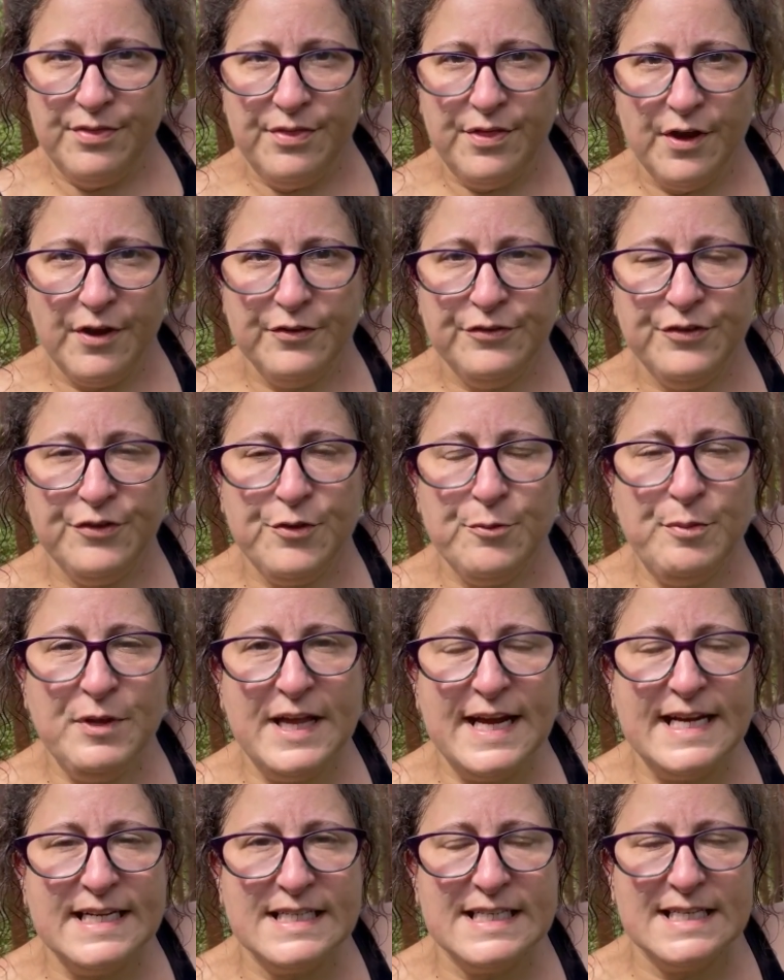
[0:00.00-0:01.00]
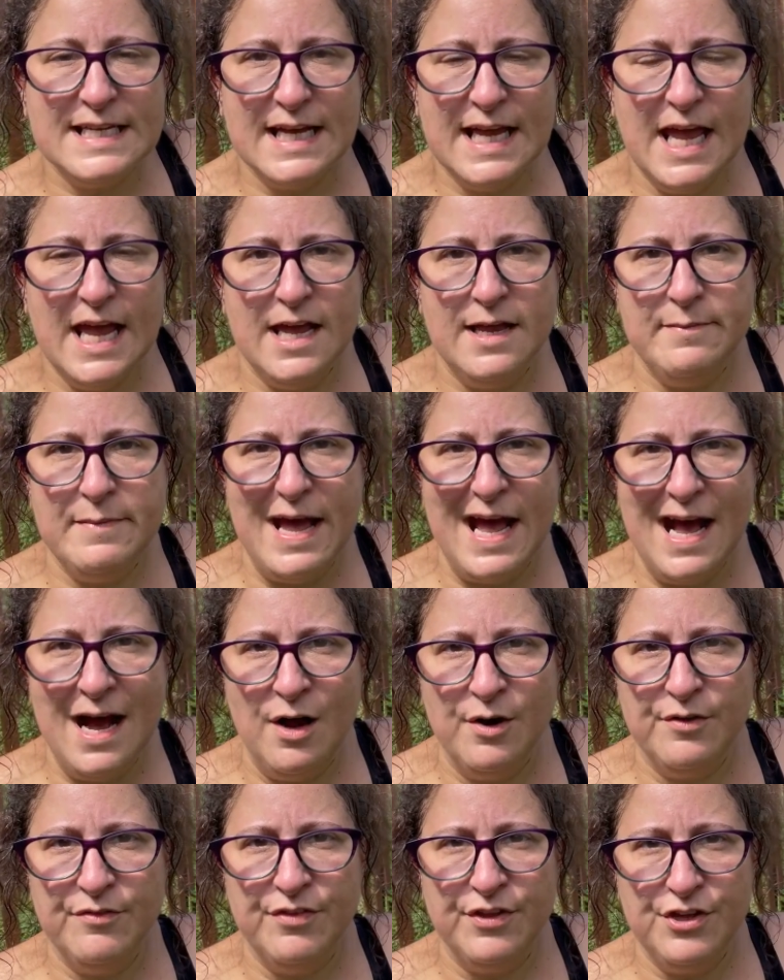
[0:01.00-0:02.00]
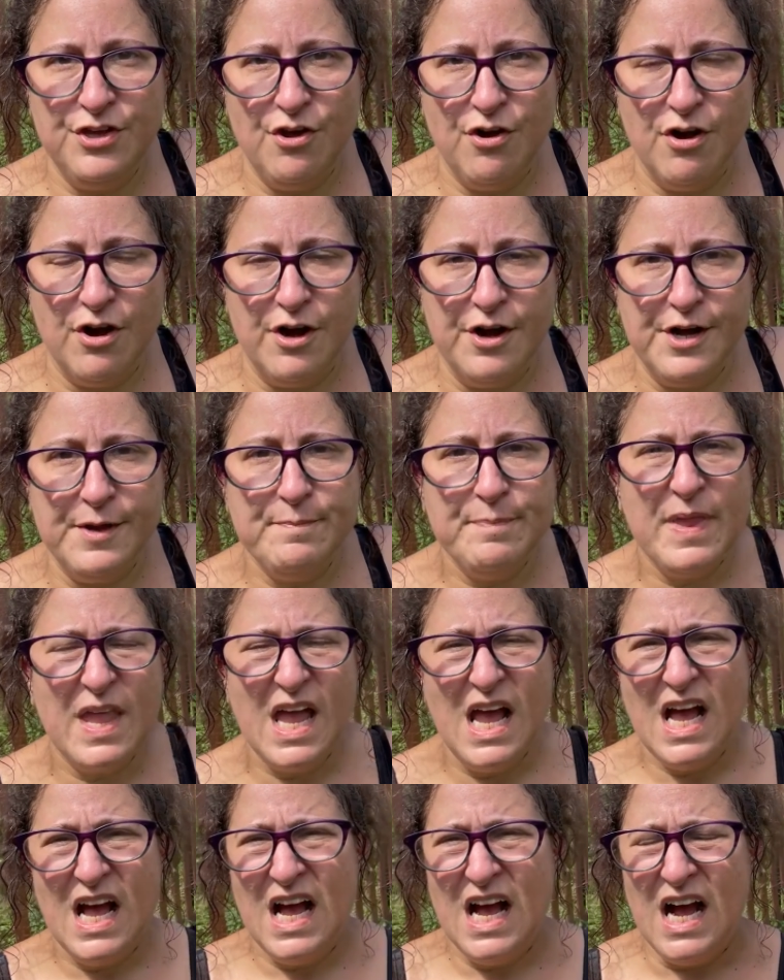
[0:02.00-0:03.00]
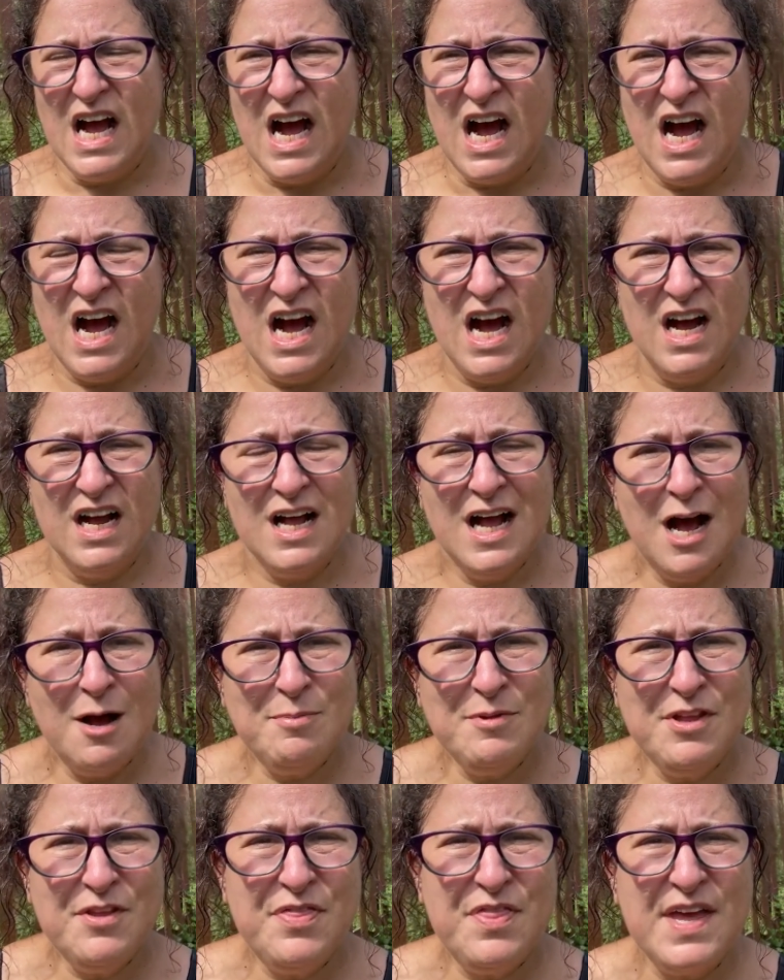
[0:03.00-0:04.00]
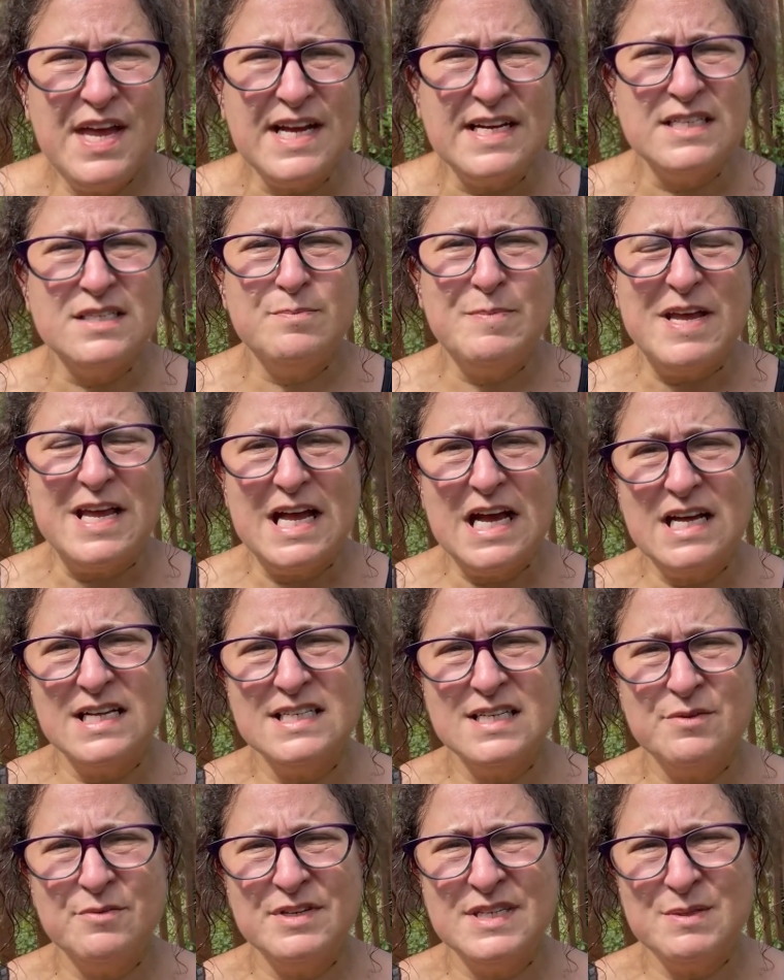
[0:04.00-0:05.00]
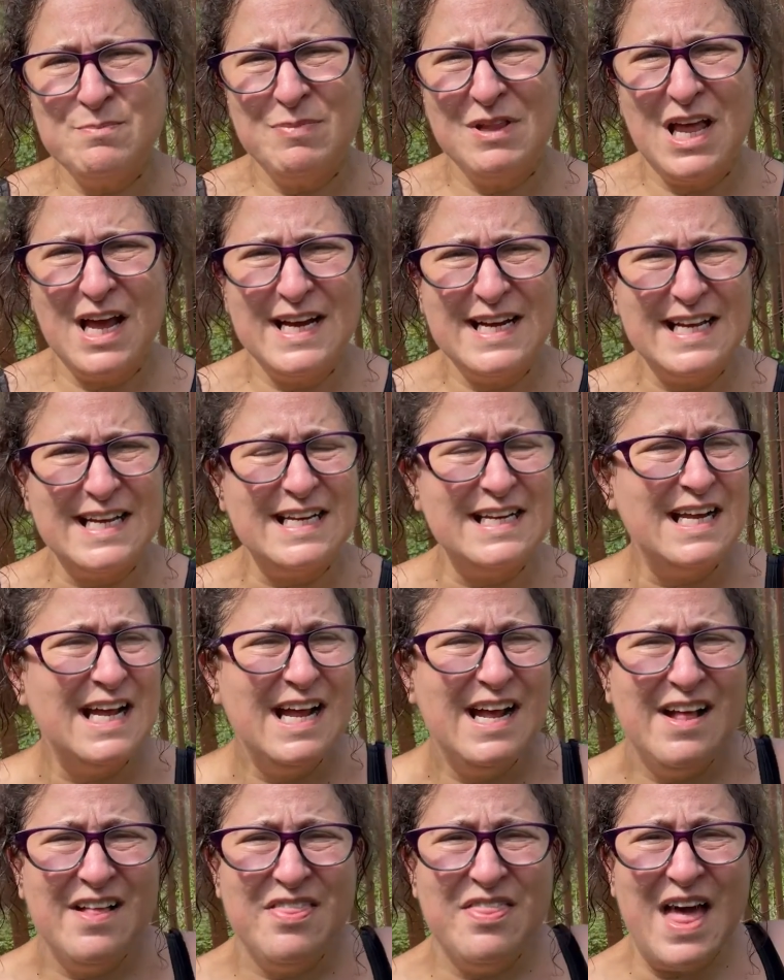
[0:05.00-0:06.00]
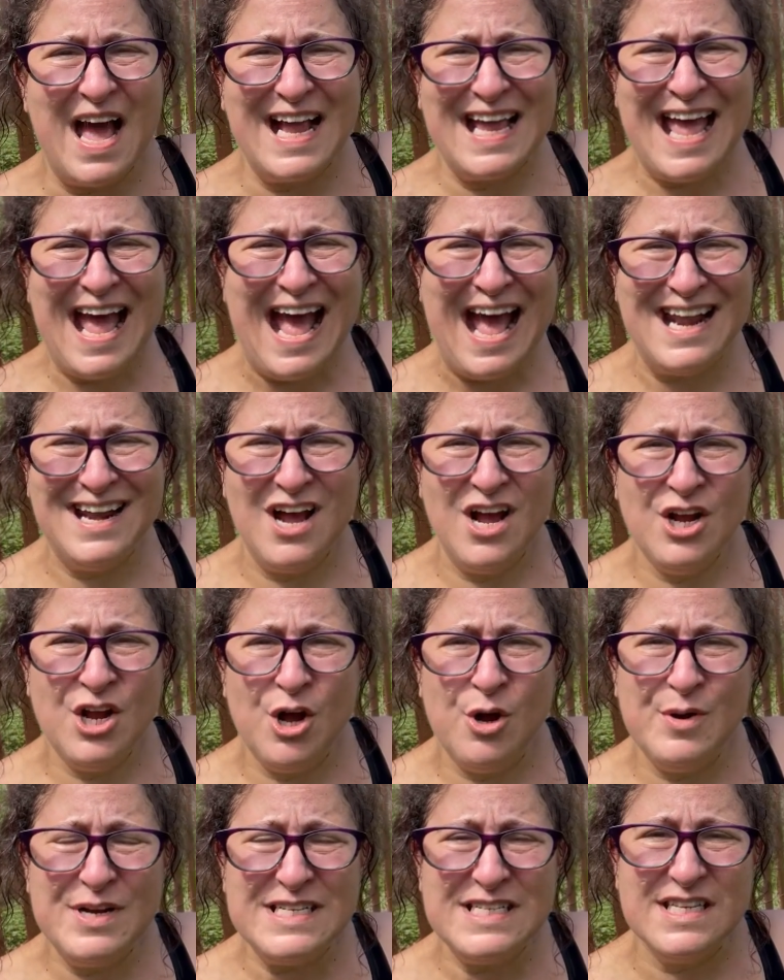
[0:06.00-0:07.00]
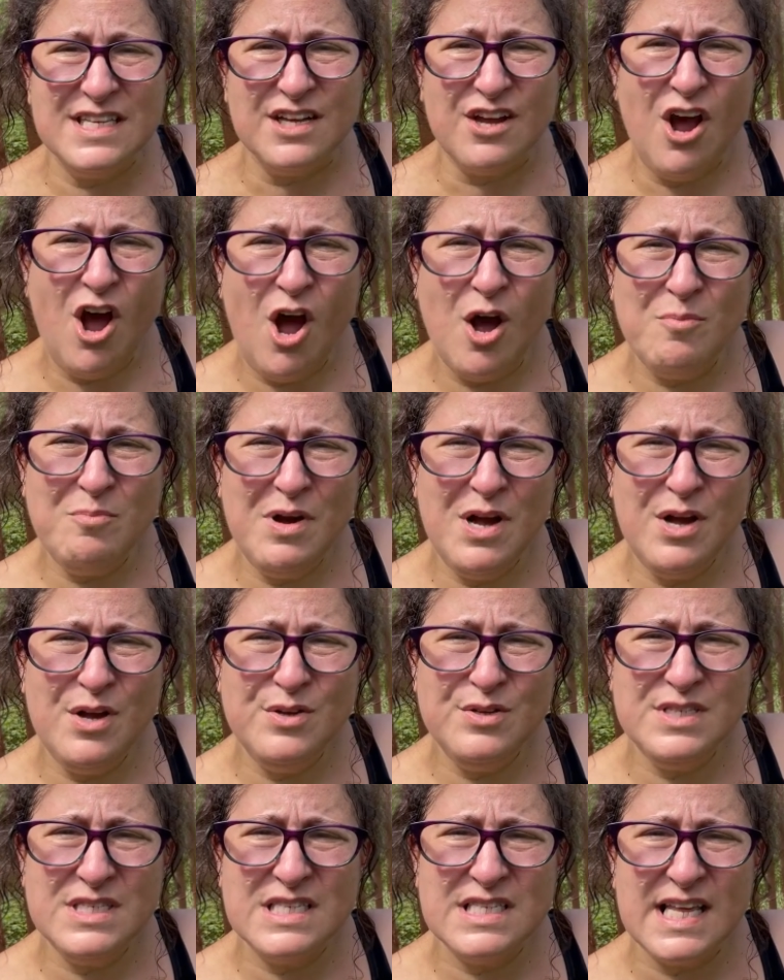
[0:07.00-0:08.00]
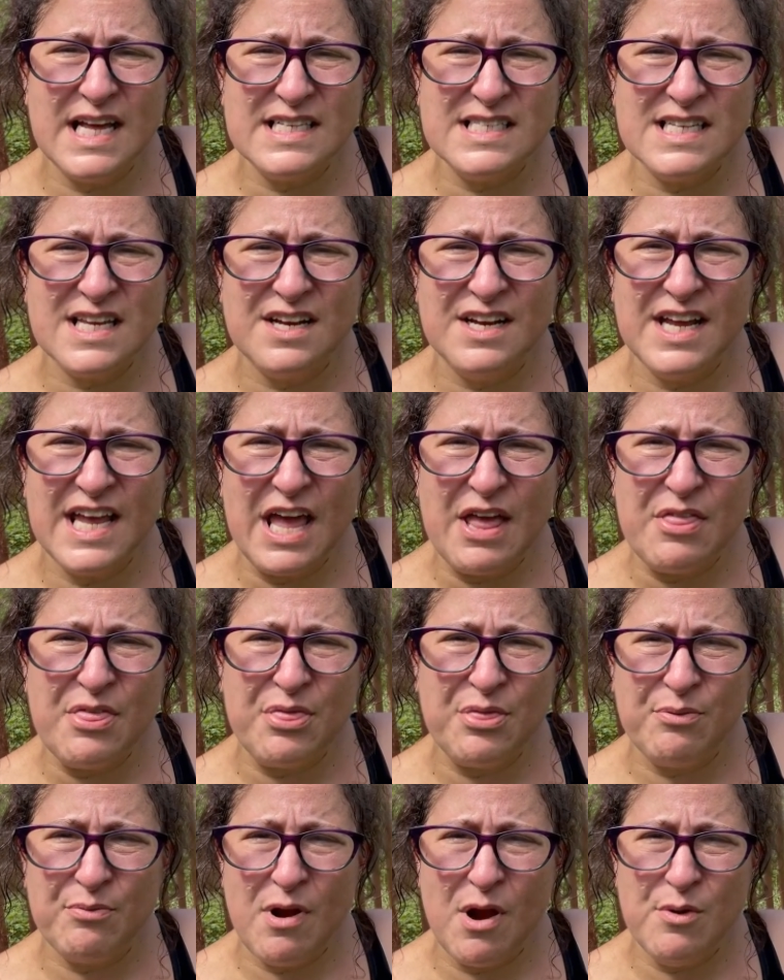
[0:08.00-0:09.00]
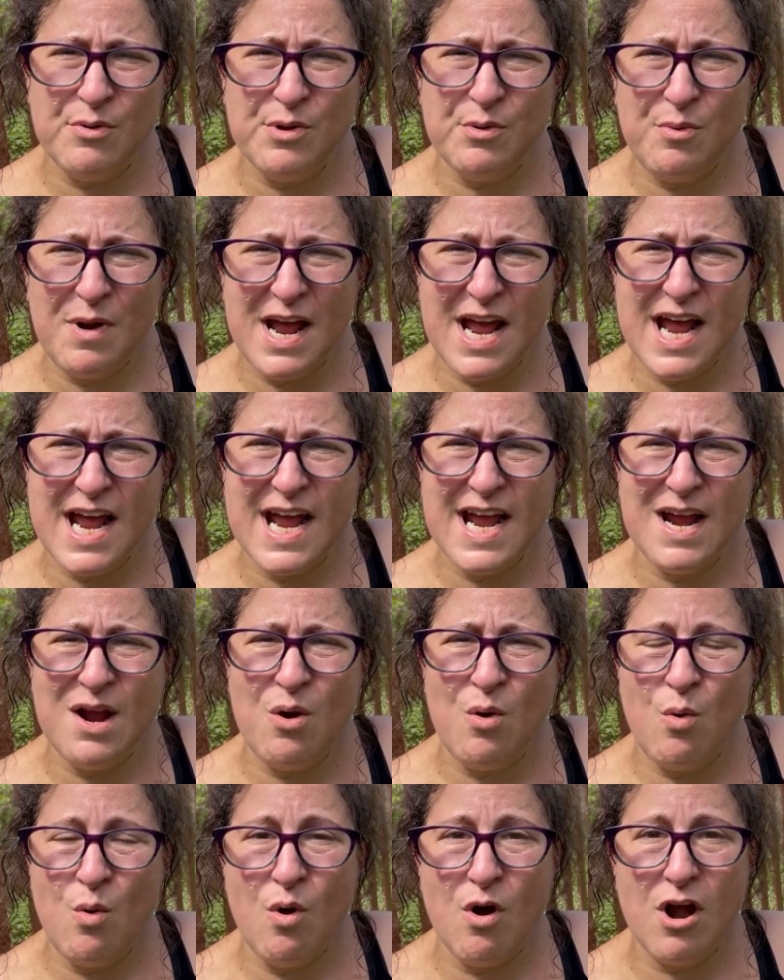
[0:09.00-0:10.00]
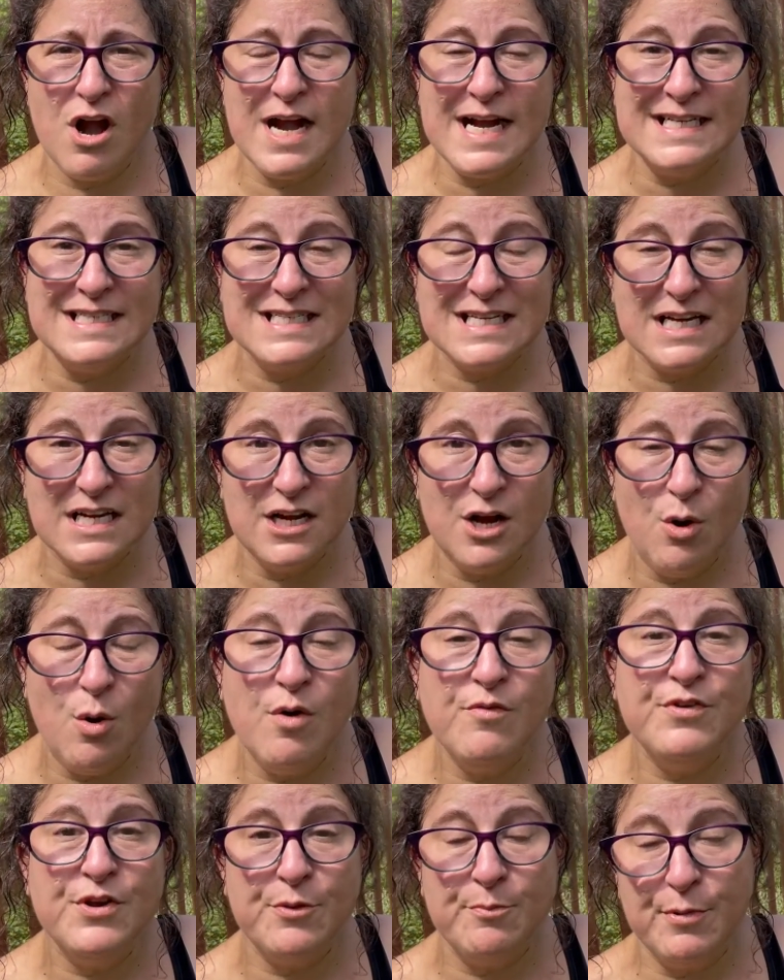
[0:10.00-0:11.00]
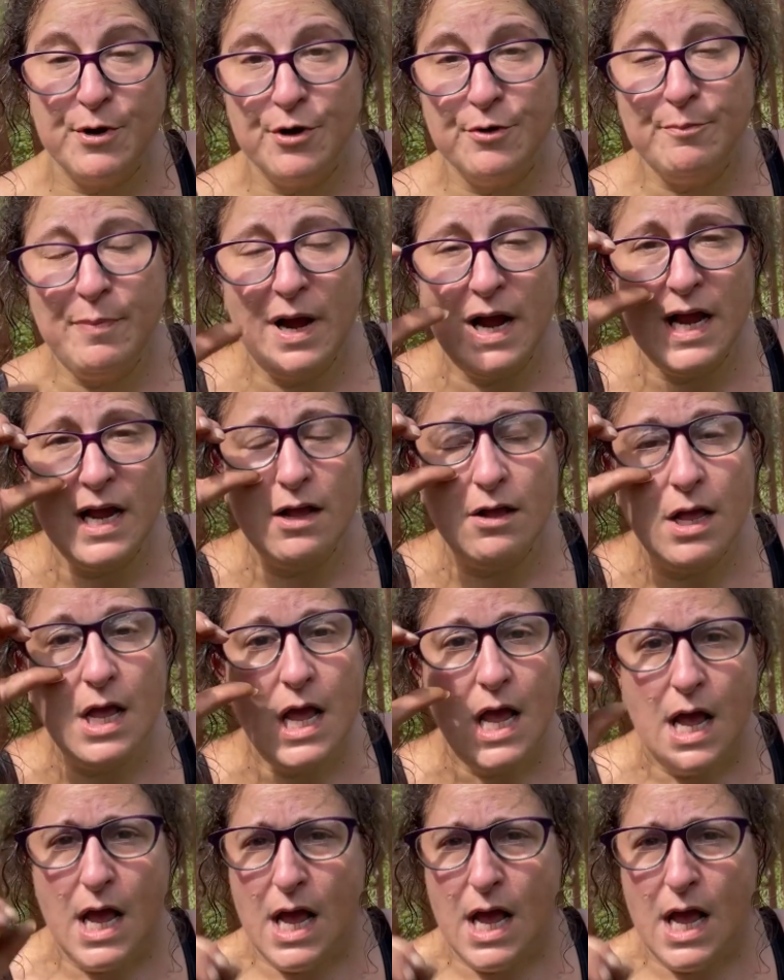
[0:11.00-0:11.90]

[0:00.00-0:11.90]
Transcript: Those are the plants that came out of the yard. A couple of things, because it was blighted, that cannot go into the compost. That's gonna get thrown away or it's gonna go over to the burn pile.